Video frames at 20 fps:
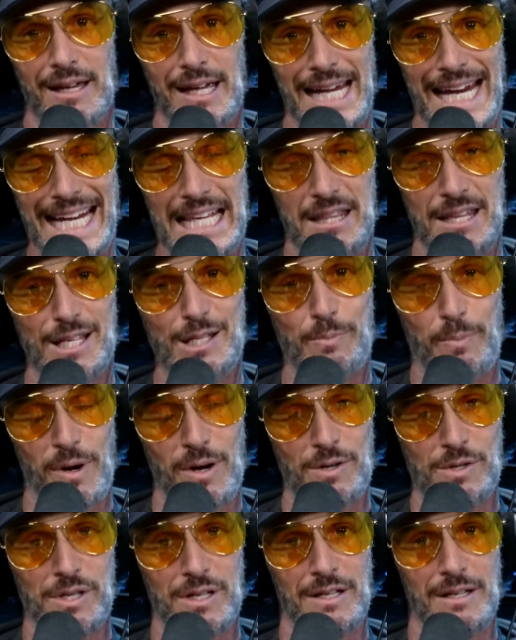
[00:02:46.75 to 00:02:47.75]
And this
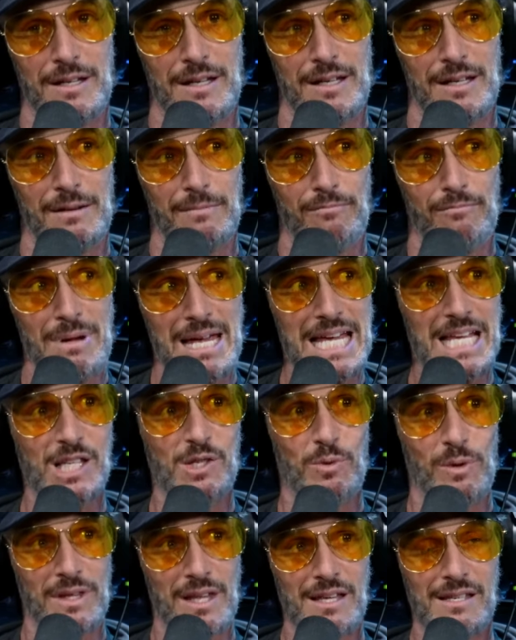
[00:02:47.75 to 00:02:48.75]
person means
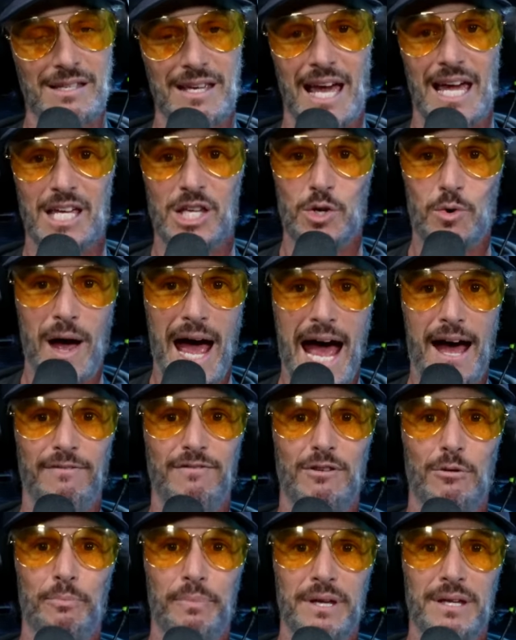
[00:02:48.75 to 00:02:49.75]
what they say. You have
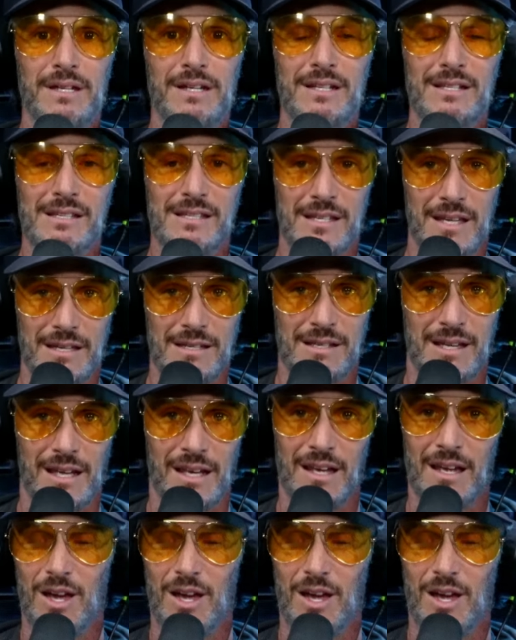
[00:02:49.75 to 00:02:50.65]
to be consistent.